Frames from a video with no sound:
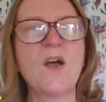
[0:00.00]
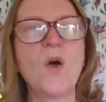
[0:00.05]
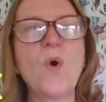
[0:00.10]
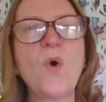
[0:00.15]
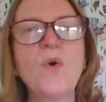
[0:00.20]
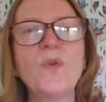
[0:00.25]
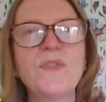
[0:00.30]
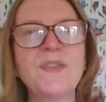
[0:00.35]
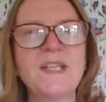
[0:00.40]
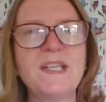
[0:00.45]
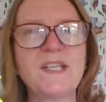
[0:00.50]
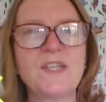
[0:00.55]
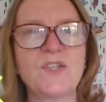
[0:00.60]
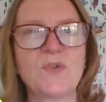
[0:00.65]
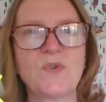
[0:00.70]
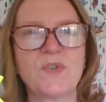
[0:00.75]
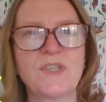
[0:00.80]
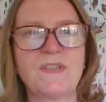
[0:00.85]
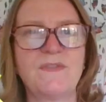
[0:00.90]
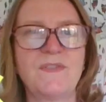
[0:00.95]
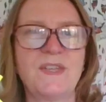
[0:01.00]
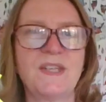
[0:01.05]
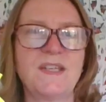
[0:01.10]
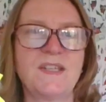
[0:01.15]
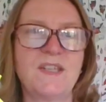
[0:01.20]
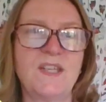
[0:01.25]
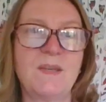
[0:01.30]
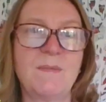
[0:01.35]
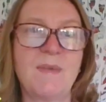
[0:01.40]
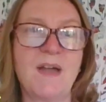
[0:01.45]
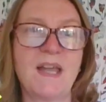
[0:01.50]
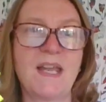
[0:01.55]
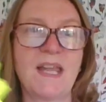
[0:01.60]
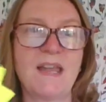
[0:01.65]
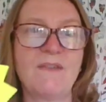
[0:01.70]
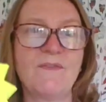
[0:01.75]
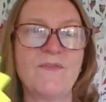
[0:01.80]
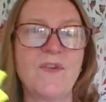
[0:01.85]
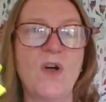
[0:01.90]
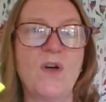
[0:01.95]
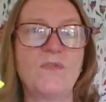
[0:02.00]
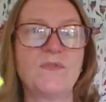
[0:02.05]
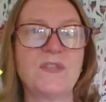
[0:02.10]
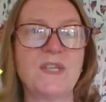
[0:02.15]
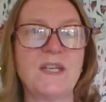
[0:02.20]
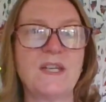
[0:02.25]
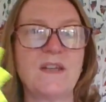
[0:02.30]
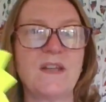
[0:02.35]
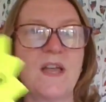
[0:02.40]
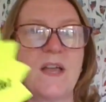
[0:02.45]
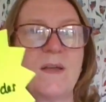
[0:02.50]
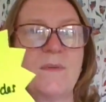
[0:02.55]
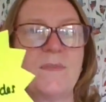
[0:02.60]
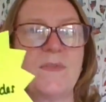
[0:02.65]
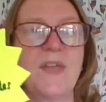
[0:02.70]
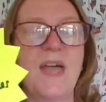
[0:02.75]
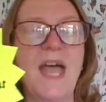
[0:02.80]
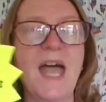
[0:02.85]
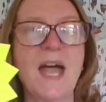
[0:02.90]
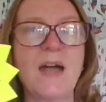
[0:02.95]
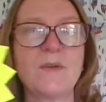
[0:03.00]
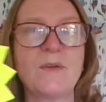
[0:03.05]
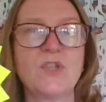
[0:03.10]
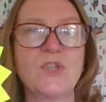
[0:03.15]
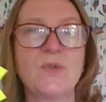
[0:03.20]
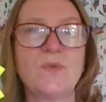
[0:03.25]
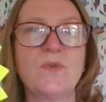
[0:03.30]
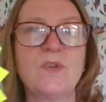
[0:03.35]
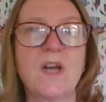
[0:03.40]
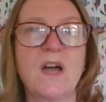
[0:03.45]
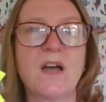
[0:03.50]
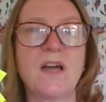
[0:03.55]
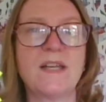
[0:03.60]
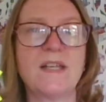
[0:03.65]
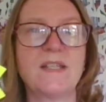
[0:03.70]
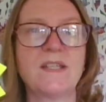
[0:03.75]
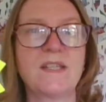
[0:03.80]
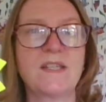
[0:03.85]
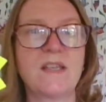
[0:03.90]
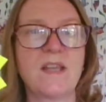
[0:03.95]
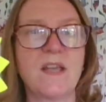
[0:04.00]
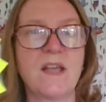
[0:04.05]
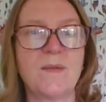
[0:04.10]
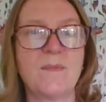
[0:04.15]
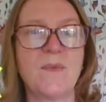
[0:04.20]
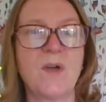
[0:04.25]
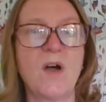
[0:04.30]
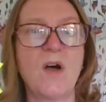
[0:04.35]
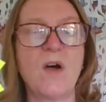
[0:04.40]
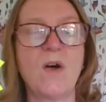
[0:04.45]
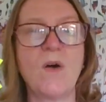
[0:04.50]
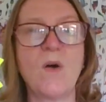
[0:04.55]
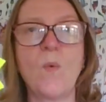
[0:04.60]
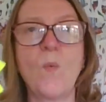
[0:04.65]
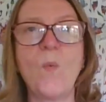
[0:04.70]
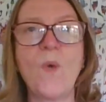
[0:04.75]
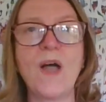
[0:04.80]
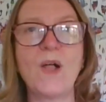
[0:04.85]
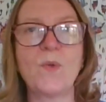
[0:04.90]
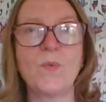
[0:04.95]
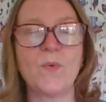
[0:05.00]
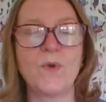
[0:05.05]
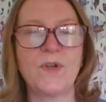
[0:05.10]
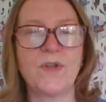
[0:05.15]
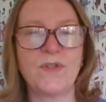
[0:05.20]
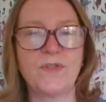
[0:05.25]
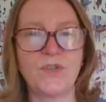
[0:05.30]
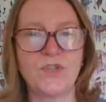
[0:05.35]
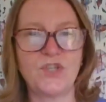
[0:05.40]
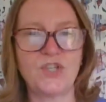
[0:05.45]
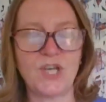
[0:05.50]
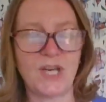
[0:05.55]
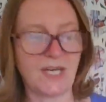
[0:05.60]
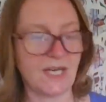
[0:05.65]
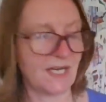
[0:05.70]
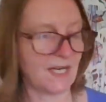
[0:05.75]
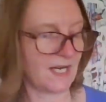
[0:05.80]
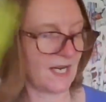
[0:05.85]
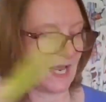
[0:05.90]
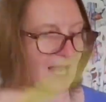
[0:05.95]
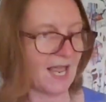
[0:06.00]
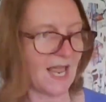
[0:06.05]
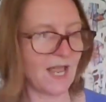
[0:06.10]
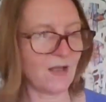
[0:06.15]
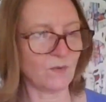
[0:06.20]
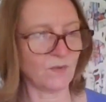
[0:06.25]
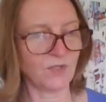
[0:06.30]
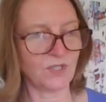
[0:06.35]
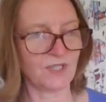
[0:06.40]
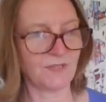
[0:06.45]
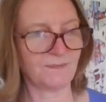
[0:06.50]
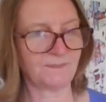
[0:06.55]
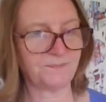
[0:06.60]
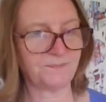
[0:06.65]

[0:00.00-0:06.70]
All these sorts of things that you might get involved in, the how-to guides are well worth checking out.